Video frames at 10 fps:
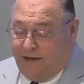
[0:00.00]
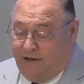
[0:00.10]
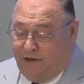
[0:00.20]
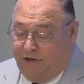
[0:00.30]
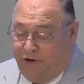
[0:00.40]

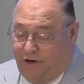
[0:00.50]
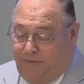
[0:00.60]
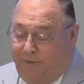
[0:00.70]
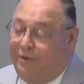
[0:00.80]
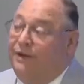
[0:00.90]

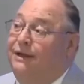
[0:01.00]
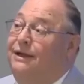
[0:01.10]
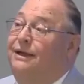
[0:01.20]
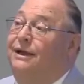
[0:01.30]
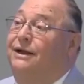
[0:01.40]
Europe.
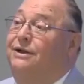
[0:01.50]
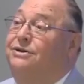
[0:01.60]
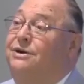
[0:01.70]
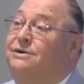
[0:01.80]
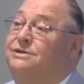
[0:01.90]
And it
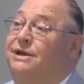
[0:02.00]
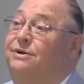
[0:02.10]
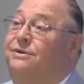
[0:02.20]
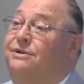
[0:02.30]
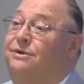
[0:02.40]
turns
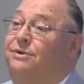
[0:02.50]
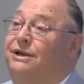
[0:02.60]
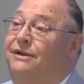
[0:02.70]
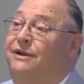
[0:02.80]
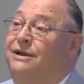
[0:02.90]
out that
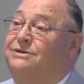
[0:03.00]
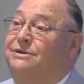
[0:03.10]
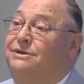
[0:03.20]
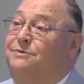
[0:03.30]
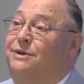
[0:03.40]
we have
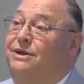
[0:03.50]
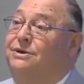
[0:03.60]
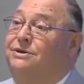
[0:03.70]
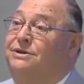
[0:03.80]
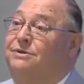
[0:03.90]
excellent
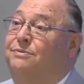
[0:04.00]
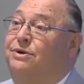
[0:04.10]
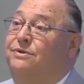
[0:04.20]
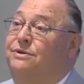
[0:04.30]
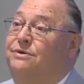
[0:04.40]
speakers in
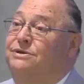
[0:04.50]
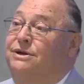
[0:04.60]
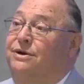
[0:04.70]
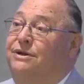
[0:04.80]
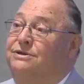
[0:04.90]
both those
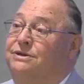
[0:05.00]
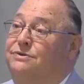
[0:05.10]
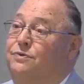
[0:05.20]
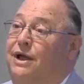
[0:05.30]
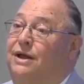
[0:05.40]
areas,
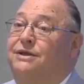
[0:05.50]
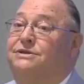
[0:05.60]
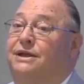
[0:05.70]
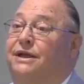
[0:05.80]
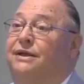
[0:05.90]
as well
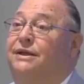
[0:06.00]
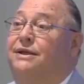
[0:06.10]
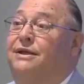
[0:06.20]
as a